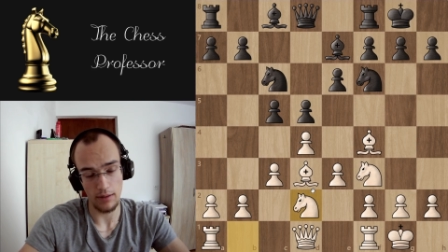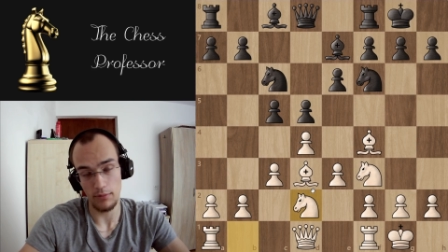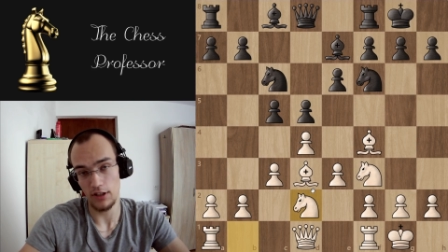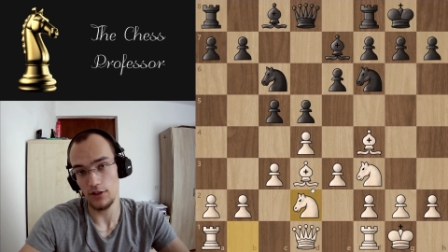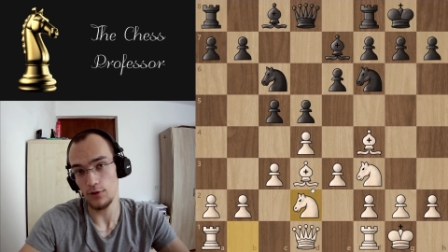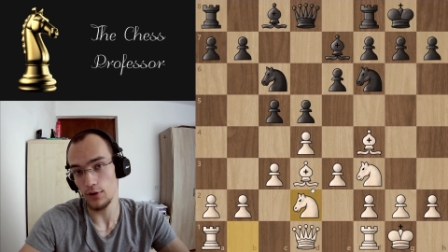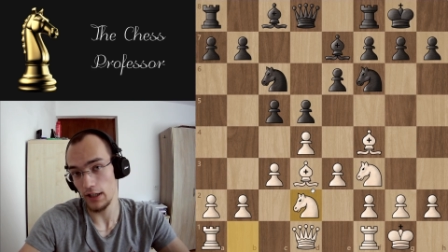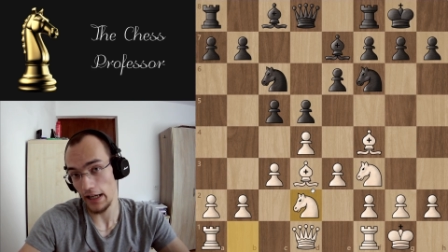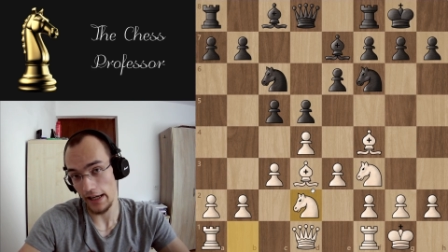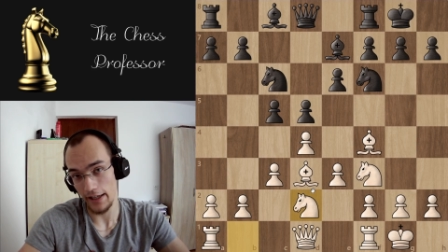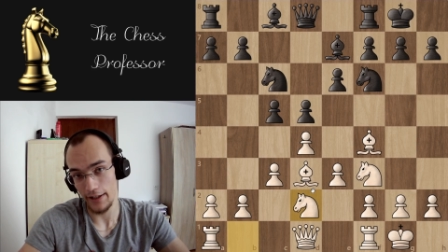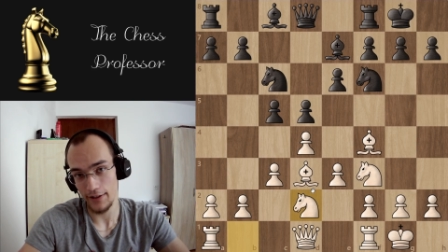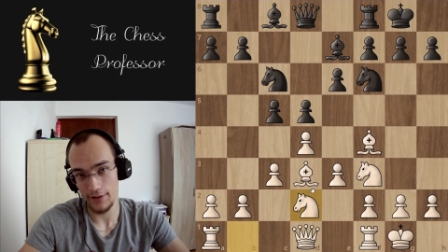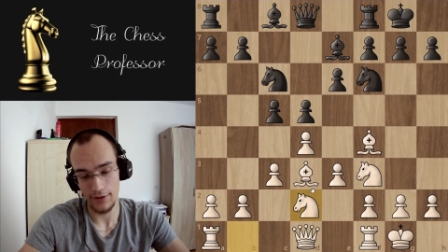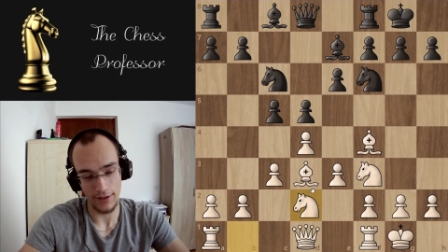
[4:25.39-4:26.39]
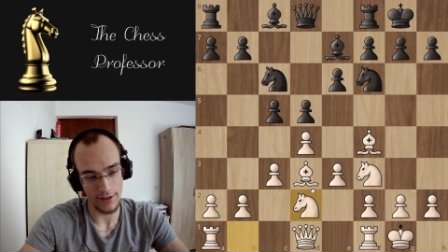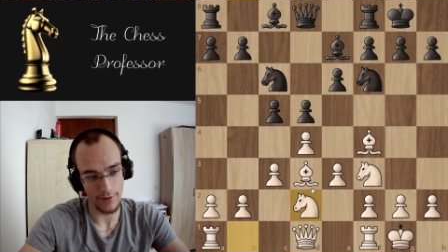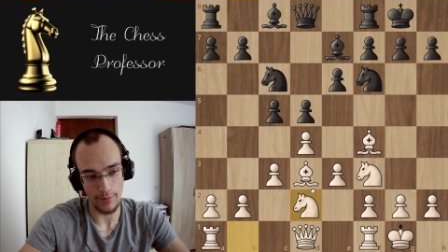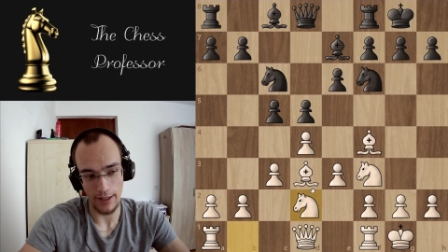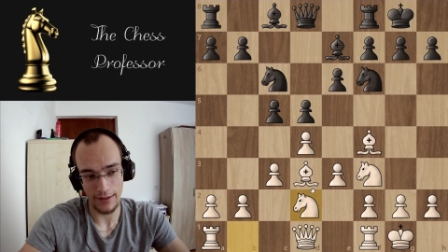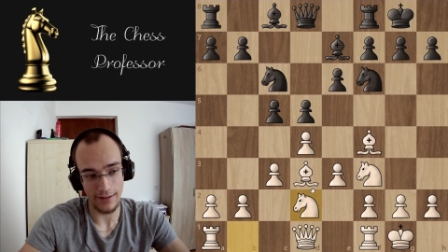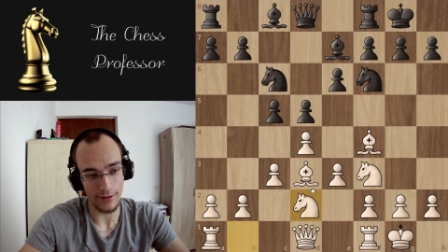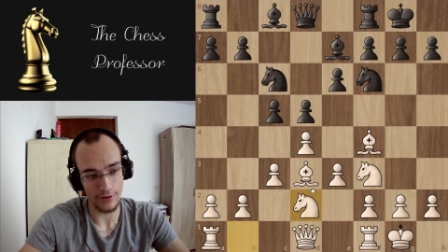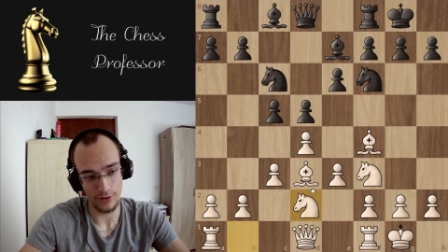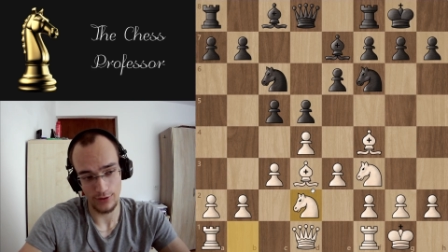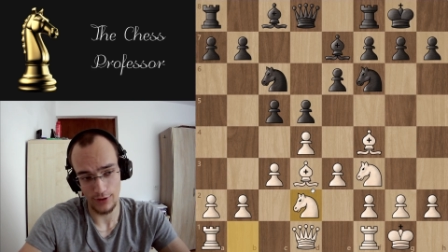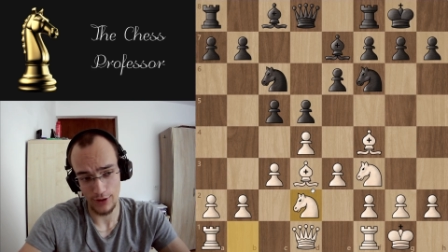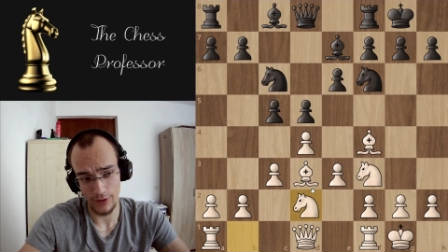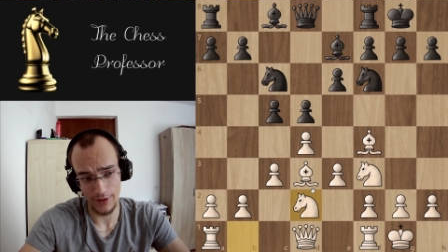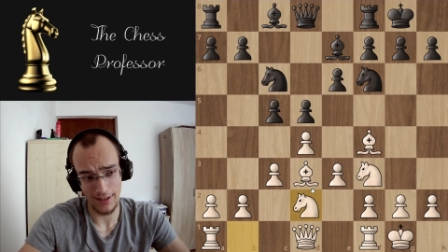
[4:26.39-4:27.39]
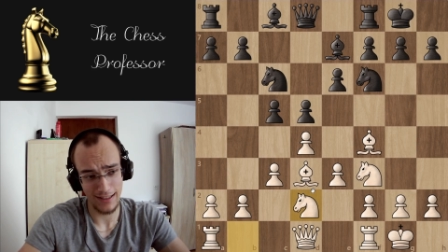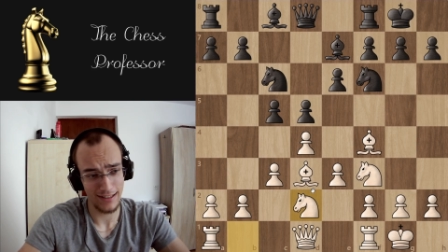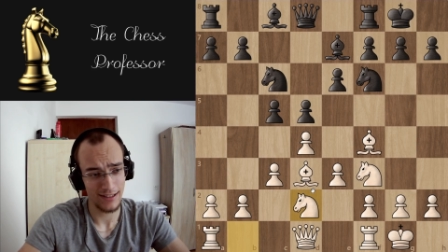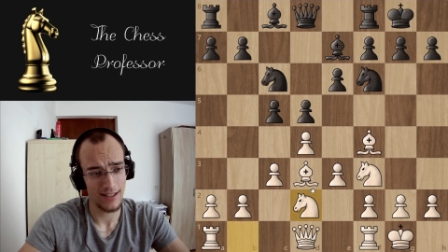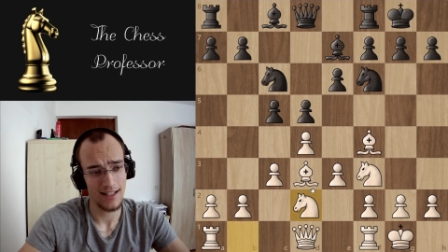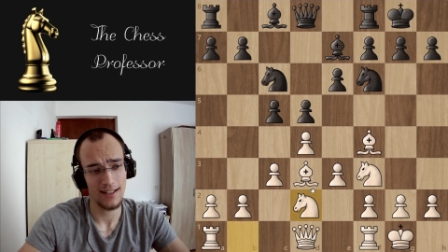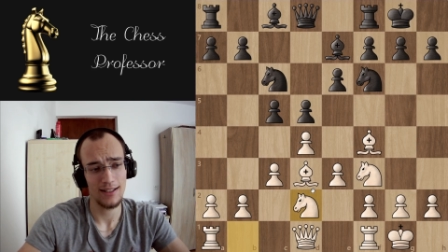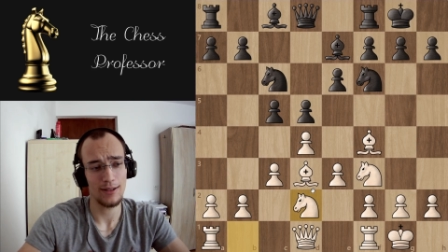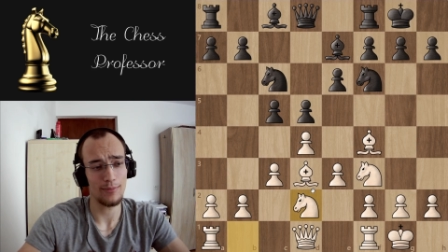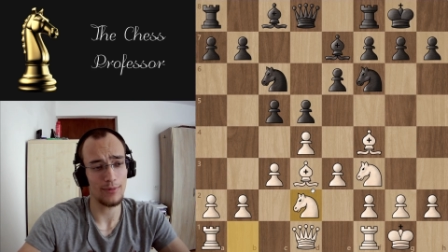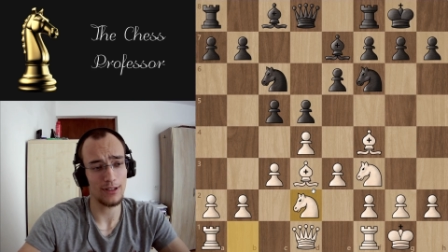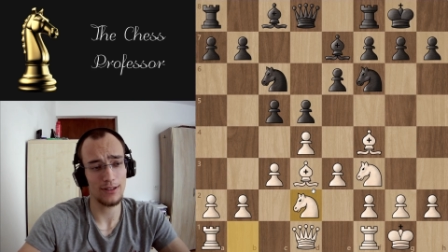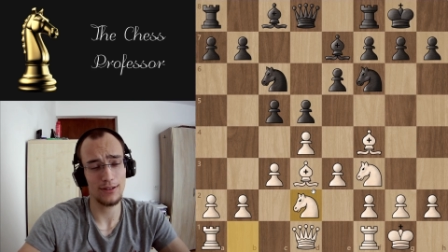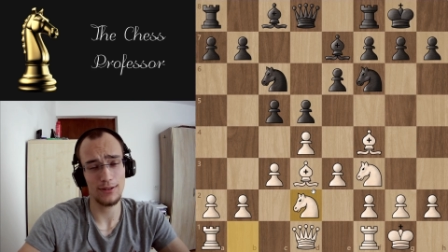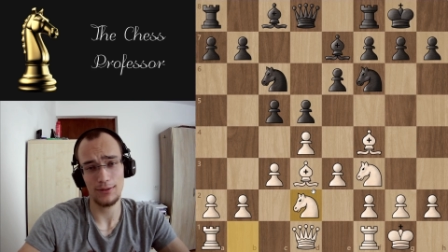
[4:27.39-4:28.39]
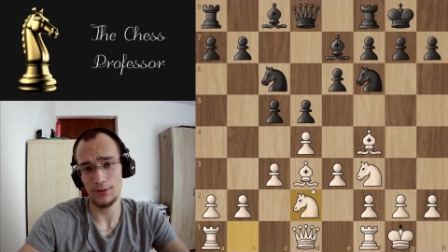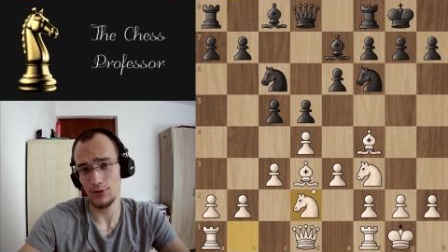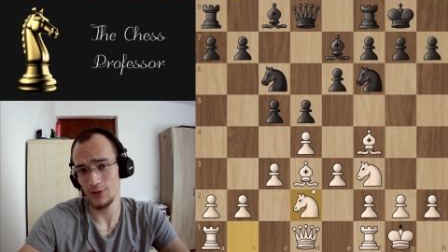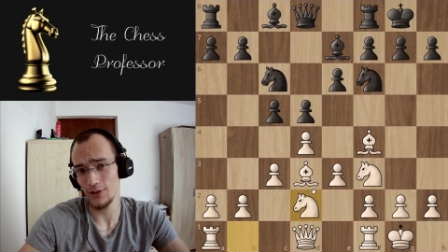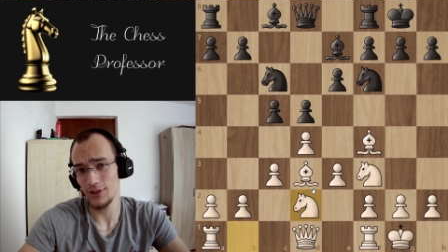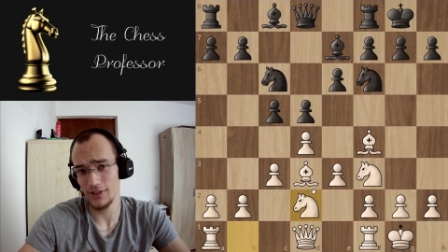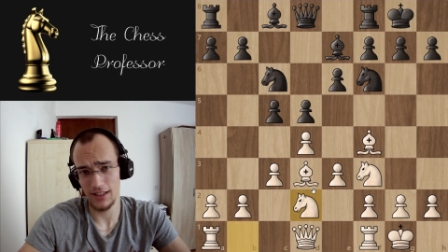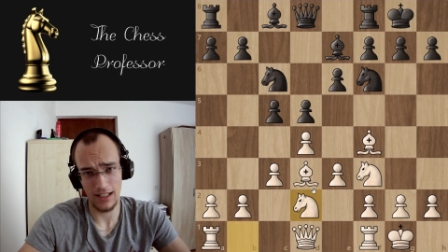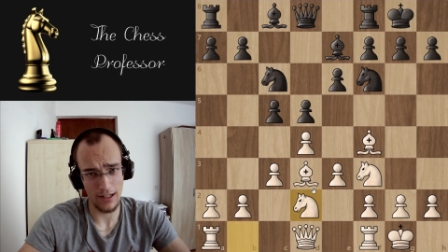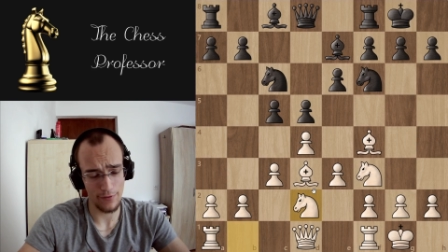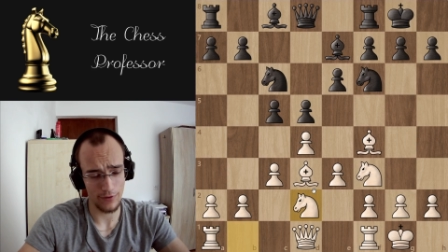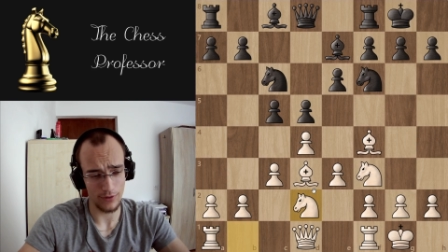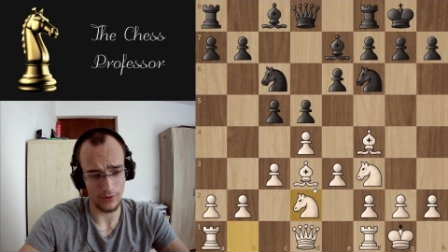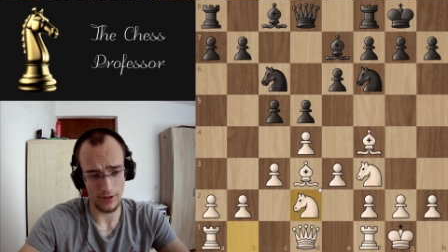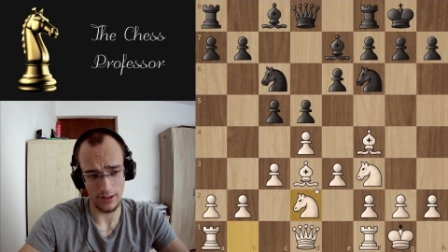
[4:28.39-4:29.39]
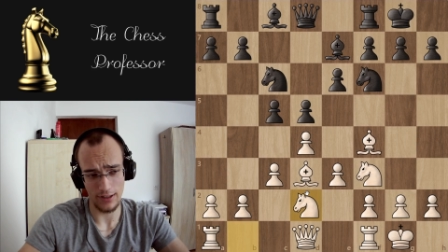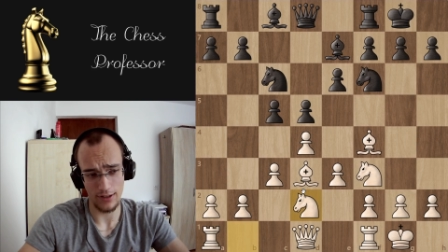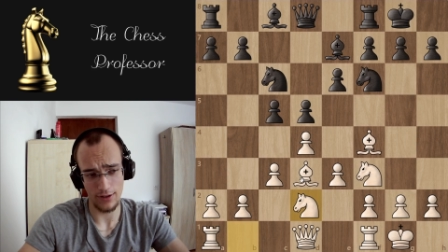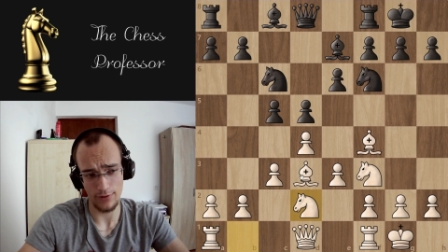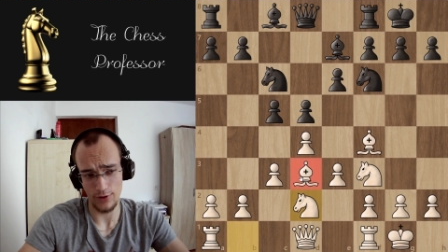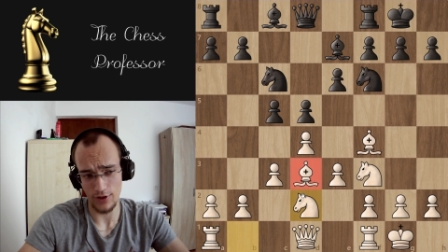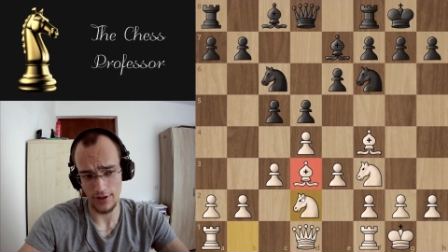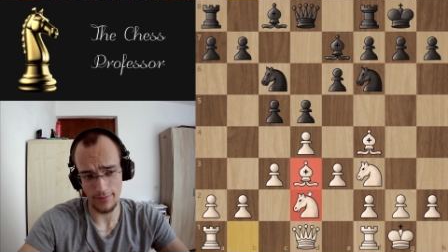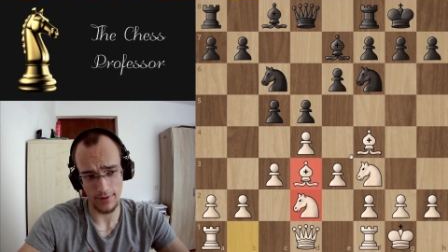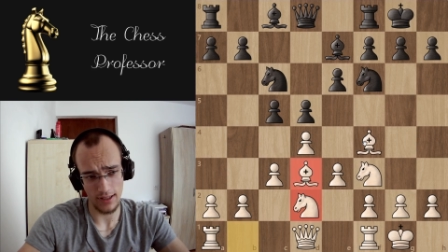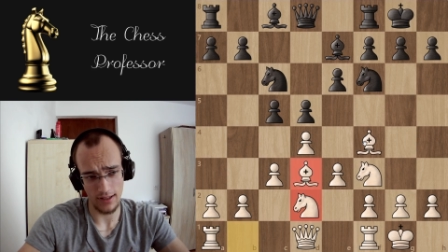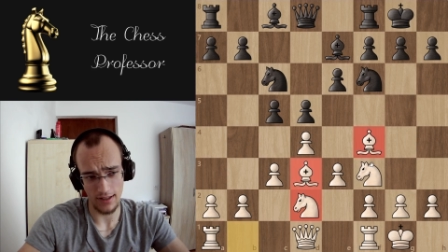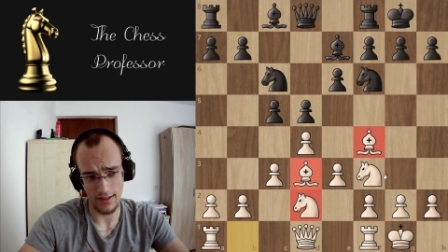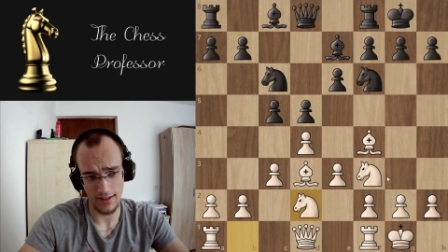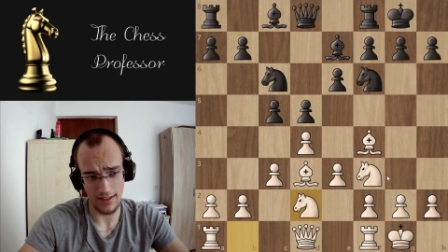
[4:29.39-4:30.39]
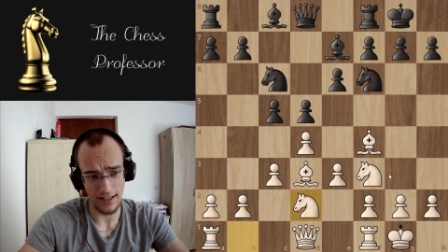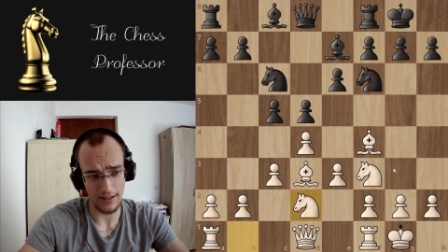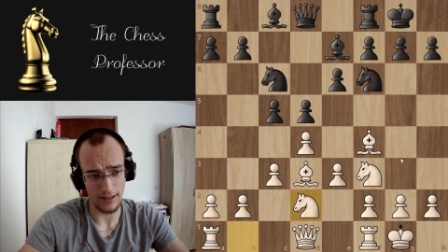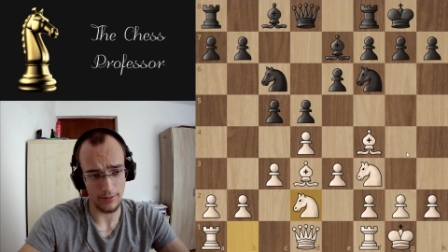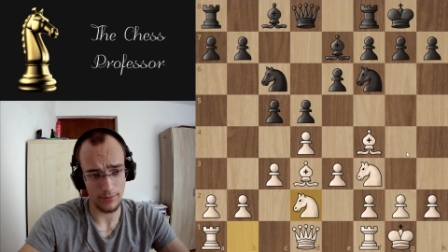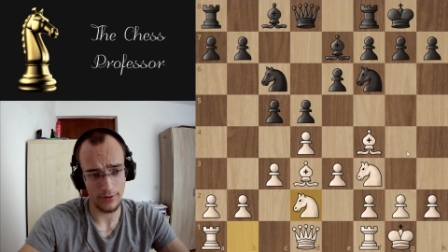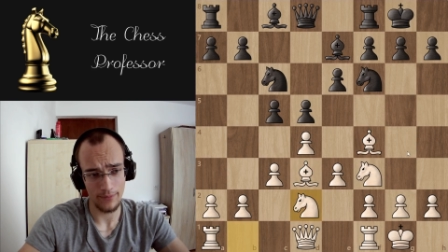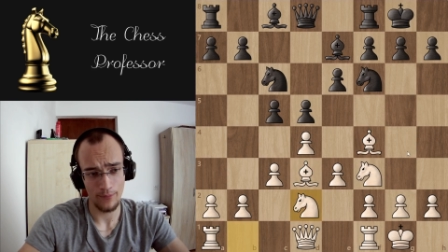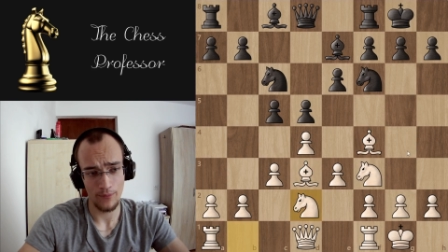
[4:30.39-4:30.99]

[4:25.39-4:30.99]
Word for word: I mean, you can, it's better to know it, but you don't have to, because you just play this setup.